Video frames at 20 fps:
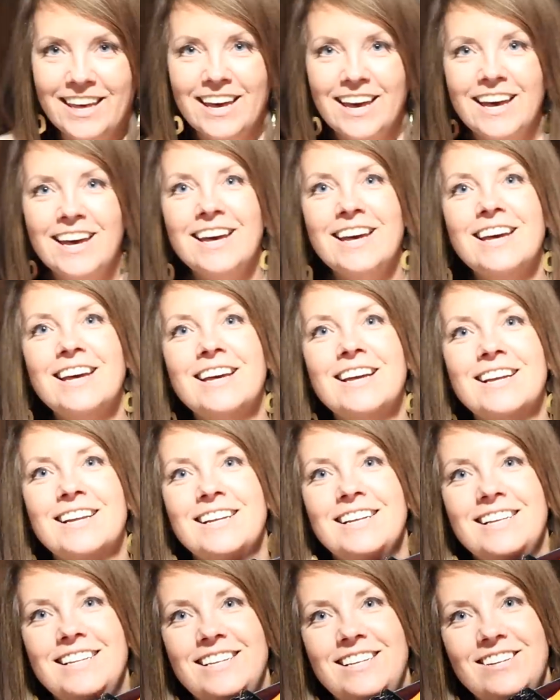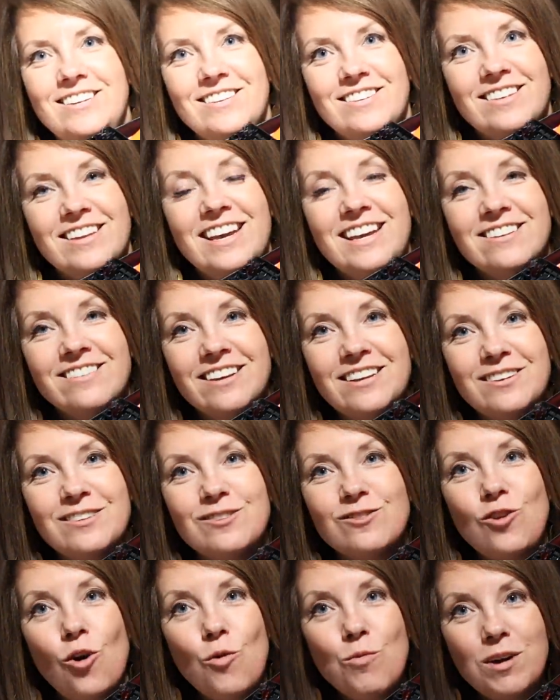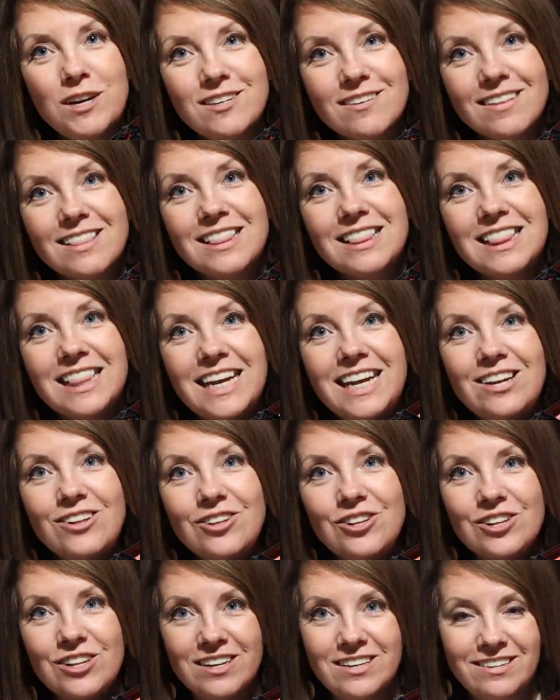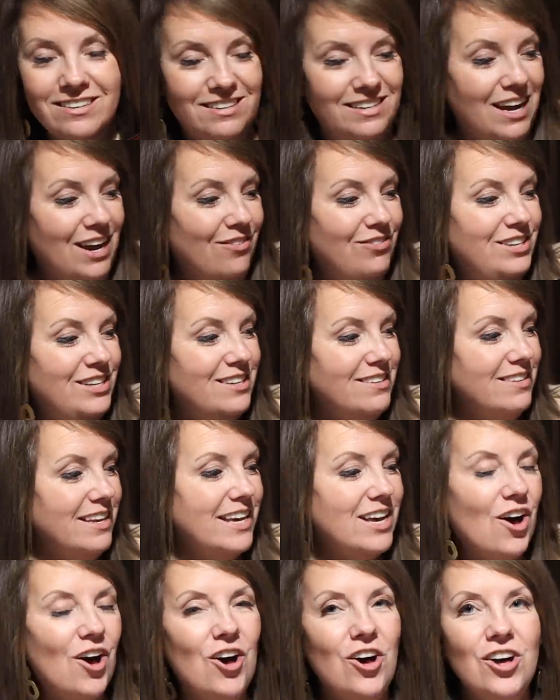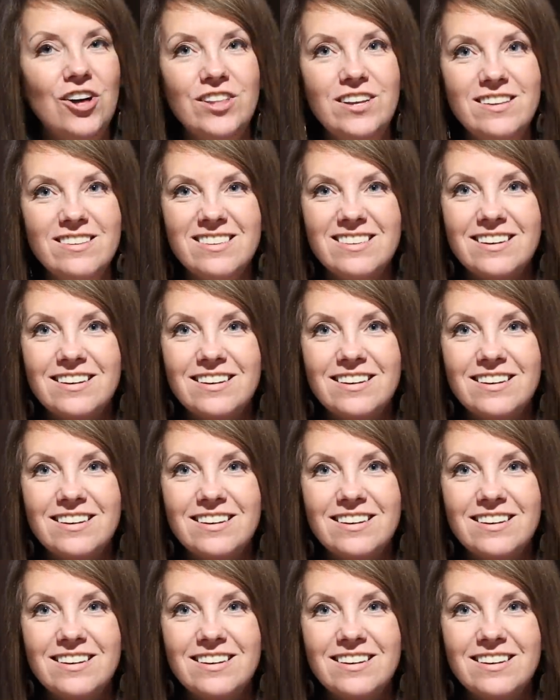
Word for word: again, I'm not getting rid of any of their treasures, anything that is a judgment call.